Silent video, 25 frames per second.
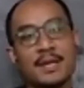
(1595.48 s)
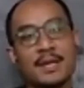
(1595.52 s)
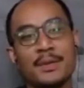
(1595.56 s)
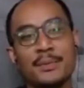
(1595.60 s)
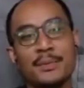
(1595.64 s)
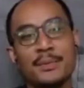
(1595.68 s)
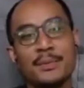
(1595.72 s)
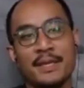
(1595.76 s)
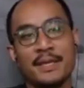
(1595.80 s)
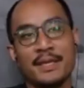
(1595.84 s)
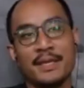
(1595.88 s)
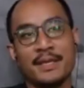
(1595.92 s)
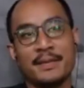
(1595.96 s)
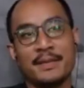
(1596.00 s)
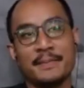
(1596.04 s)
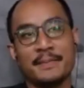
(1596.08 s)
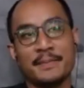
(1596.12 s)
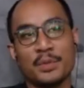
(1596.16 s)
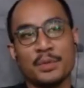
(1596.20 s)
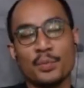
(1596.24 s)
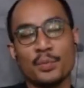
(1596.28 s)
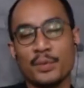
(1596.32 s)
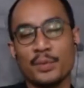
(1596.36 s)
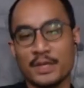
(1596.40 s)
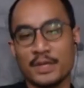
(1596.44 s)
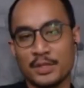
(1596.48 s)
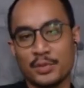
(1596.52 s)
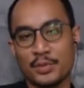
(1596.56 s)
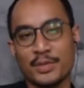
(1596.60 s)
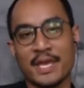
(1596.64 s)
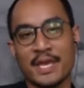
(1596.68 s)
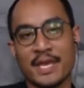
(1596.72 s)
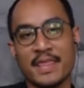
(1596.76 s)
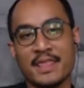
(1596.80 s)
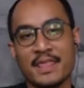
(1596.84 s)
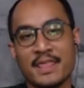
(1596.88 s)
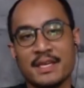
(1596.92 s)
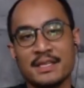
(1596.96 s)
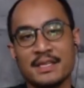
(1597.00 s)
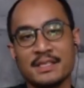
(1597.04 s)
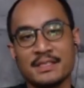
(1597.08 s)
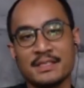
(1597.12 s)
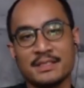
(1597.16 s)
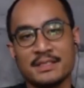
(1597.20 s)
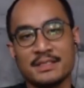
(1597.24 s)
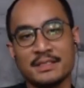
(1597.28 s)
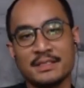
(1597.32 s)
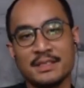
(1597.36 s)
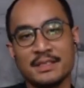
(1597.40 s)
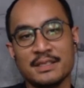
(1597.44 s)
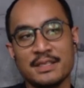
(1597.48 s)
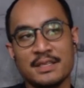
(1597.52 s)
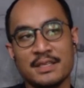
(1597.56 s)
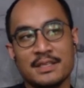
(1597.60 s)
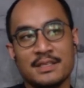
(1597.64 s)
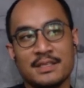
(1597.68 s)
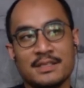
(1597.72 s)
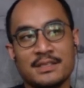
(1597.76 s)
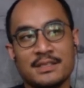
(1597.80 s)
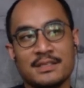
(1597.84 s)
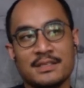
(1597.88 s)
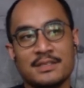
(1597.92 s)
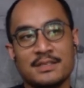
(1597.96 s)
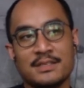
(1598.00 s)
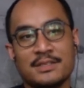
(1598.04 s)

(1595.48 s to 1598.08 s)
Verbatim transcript: we worked together. So